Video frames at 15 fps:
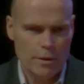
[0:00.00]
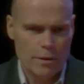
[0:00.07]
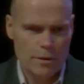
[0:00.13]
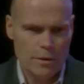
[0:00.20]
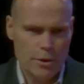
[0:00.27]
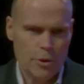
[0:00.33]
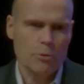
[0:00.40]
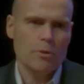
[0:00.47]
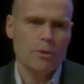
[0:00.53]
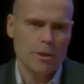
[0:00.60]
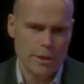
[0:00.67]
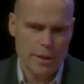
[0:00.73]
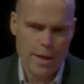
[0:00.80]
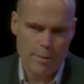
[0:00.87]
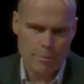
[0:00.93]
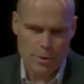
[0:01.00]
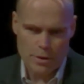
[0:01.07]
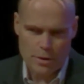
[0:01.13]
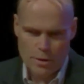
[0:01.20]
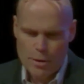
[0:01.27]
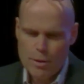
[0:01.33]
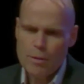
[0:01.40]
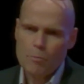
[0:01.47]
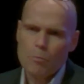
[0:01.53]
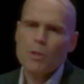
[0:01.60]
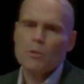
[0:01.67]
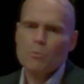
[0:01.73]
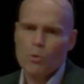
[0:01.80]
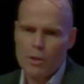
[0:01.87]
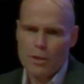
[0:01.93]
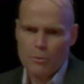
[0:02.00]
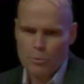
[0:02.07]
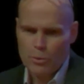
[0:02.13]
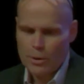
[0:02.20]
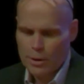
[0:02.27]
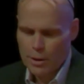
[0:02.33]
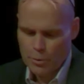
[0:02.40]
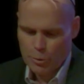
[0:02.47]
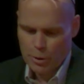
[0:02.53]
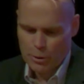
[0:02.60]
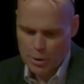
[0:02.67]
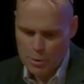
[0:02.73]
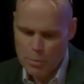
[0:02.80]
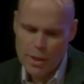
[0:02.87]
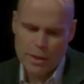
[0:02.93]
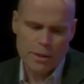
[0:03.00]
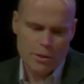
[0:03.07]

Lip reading: children on campus, much more than we were expected.